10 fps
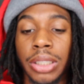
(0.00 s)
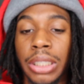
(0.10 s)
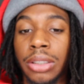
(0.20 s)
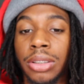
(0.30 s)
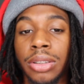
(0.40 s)
You
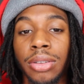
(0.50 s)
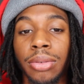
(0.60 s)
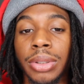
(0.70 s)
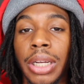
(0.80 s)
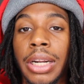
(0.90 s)
know what
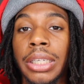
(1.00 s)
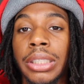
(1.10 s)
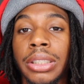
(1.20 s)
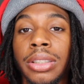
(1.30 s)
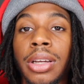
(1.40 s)
I'm saying? This
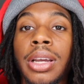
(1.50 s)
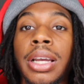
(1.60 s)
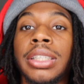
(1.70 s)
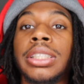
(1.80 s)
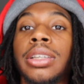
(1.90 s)
is
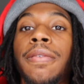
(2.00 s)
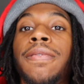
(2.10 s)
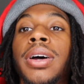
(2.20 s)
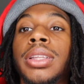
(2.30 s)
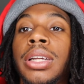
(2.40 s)
a
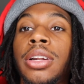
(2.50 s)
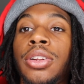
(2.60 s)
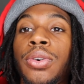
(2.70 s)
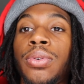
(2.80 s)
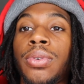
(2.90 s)
fun thing to
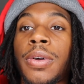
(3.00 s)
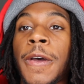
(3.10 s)
do.